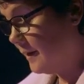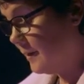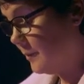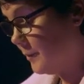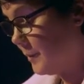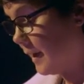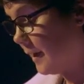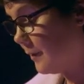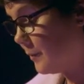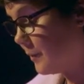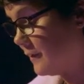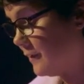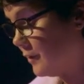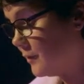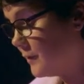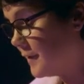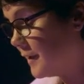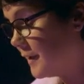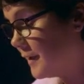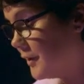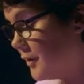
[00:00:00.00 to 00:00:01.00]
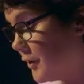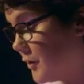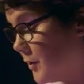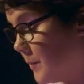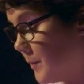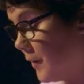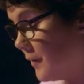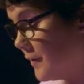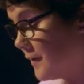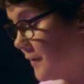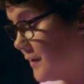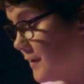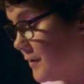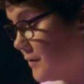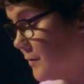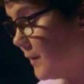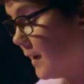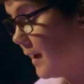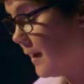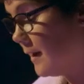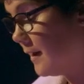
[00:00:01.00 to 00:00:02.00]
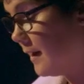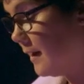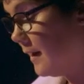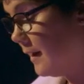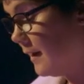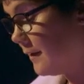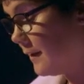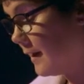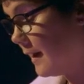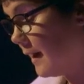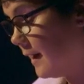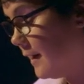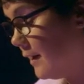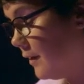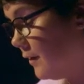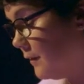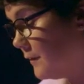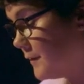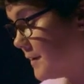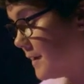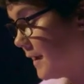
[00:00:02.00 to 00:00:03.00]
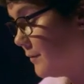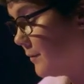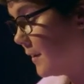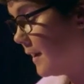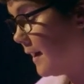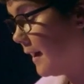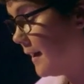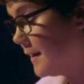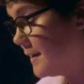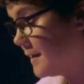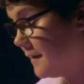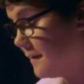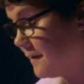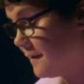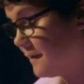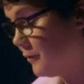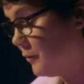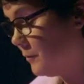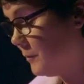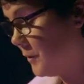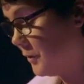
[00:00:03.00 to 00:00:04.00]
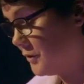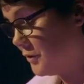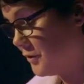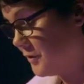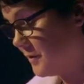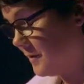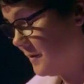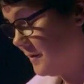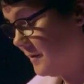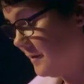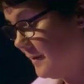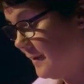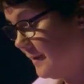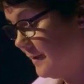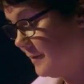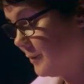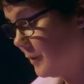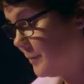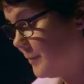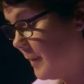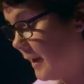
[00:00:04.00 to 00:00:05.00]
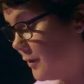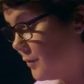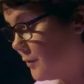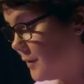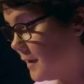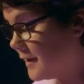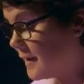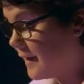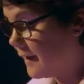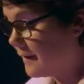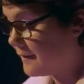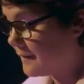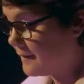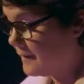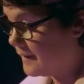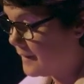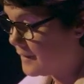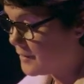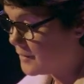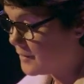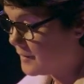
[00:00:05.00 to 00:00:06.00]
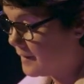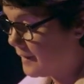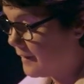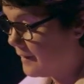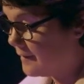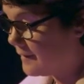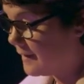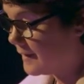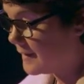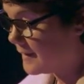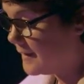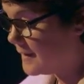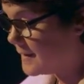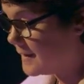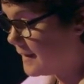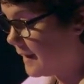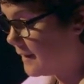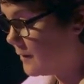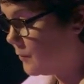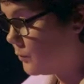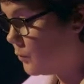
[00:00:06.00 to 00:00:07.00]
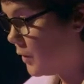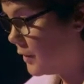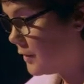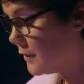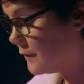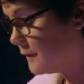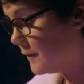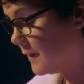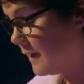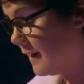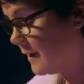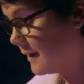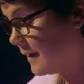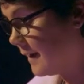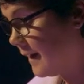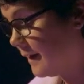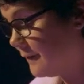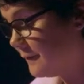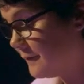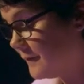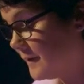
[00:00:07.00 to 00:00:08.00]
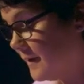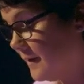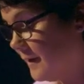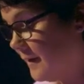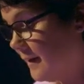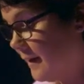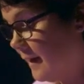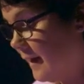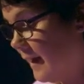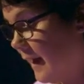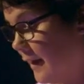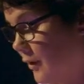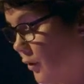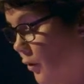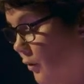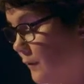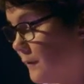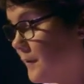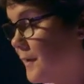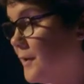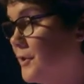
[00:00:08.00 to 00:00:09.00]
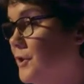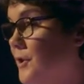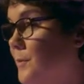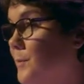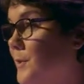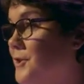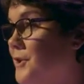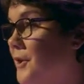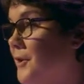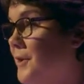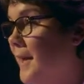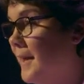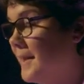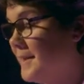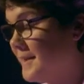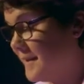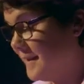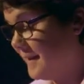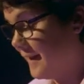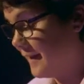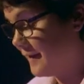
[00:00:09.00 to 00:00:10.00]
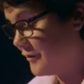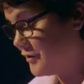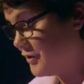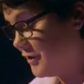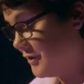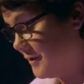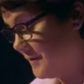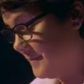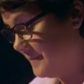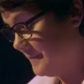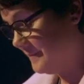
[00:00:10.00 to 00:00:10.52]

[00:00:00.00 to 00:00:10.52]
but I was losing another person that I loved and relied on so much. But my only consolation is that Kitty had a wonderful long life, and hopefully she will turn 90 next year.